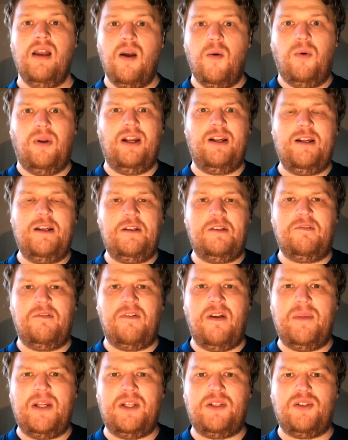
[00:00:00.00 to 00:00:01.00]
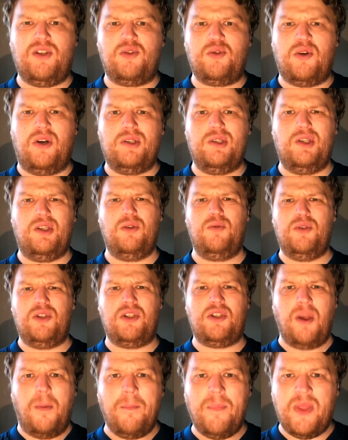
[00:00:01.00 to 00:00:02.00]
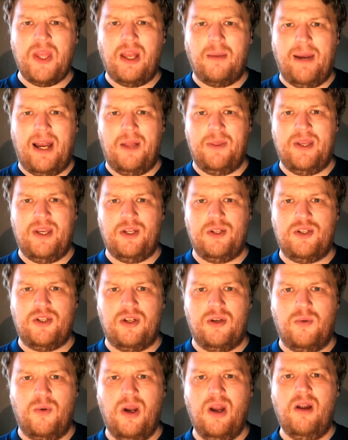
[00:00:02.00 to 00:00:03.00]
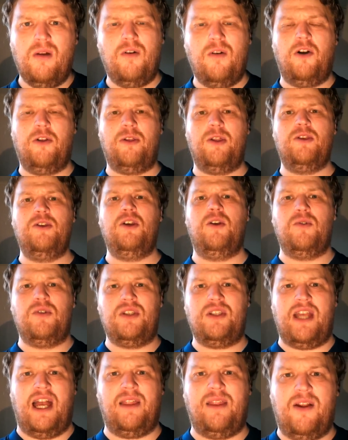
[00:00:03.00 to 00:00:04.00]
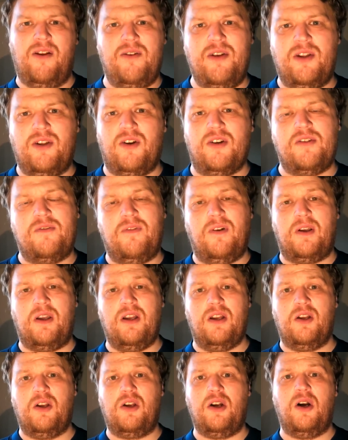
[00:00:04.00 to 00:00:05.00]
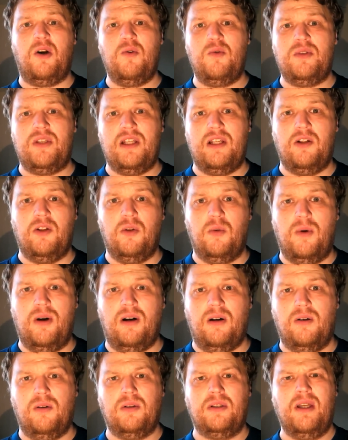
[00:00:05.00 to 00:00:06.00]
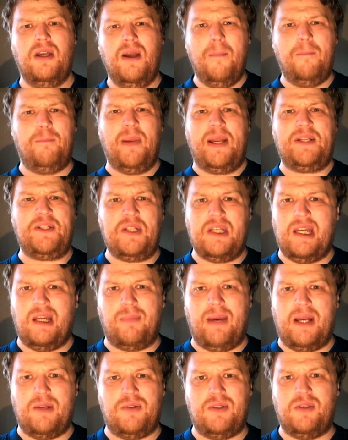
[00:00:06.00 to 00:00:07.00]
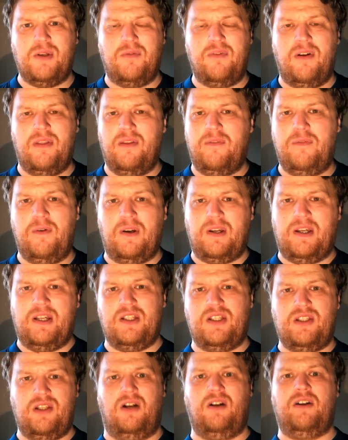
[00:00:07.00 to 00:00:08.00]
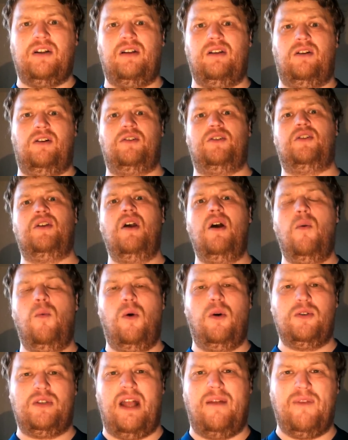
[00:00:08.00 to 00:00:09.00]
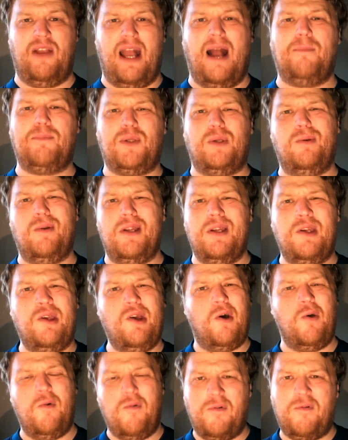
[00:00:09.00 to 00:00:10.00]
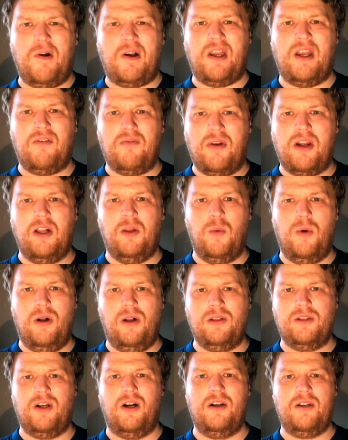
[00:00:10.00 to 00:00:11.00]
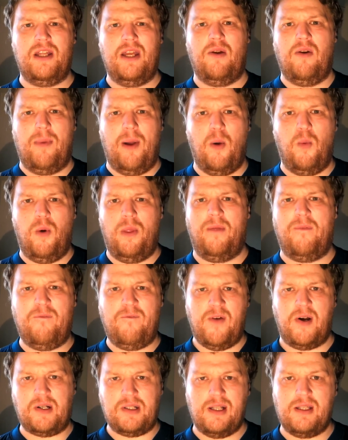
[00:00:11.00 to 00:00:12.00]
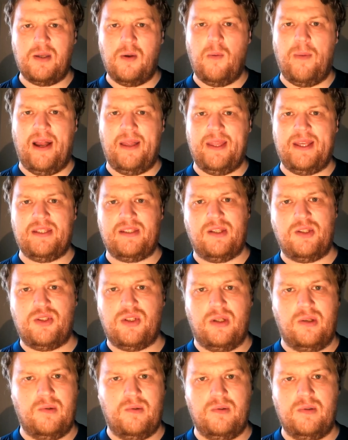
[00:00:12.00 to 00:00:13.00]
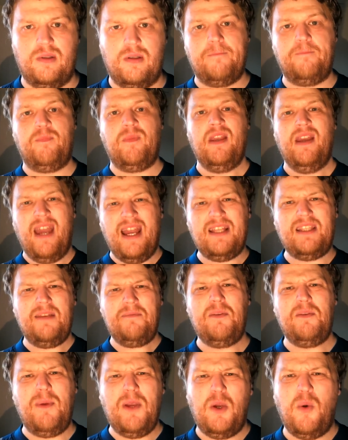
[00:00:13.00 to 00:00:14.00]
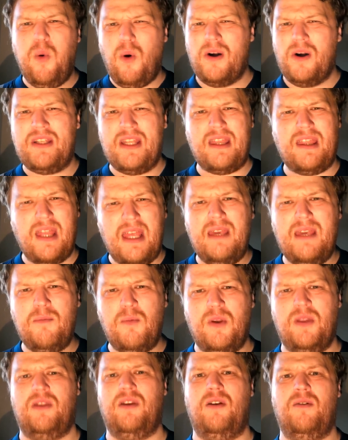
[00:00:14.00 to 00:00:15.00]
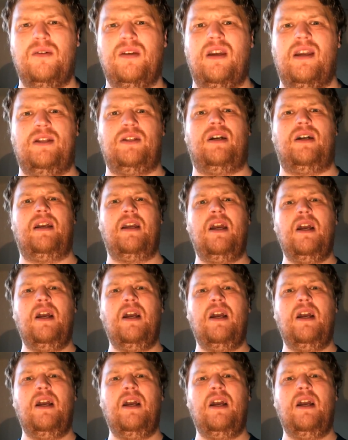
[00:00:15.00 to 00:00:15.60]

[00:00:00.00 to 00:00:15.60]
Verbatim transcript: Well, at least feminists are trying to do something about the issue, rather than you sat there in your nice fucking cosy little world, bitching about stuff on the fucking sidelines, whilst having absolutely no fucking real world idea about what the fuck to do about these issues. It seems to be quite a theme with you, TJ.